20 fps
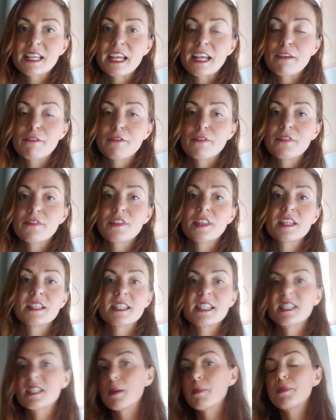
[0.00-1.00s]
if this
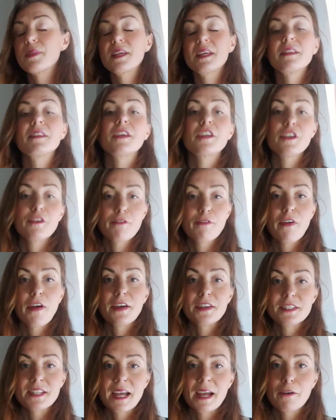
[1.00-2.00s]
is something that you
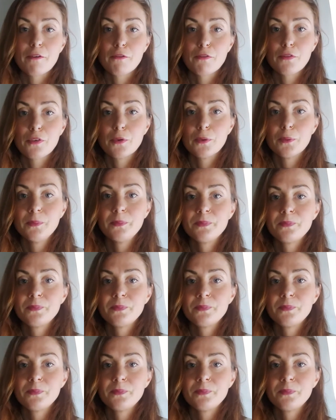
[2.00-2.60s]
find helpful.